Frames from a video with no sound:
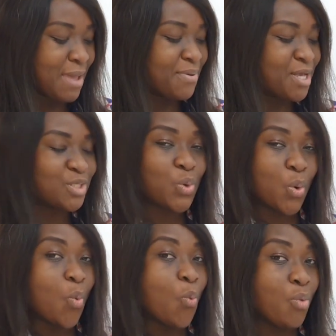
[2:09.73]
Because
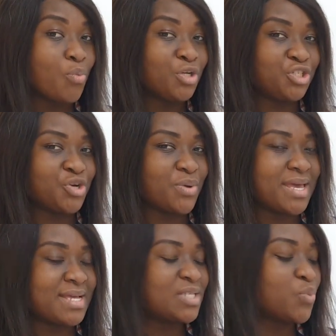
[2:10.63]
what we do
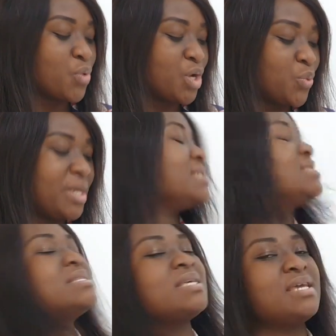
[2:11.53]
is when we
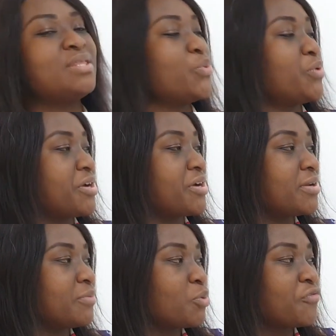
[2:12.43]
see the
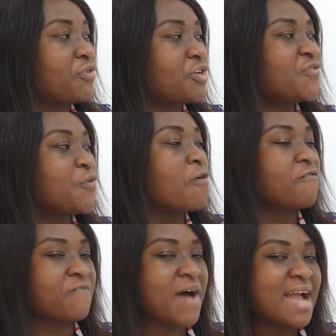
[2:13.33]
word, we first of
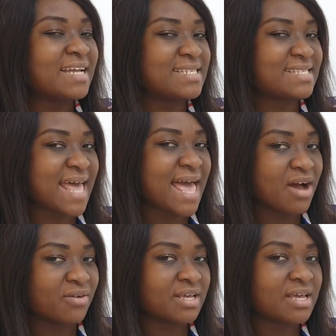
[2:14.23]
all find the
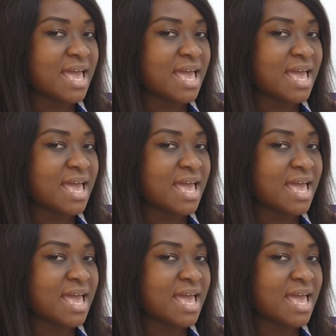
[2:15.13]
sound.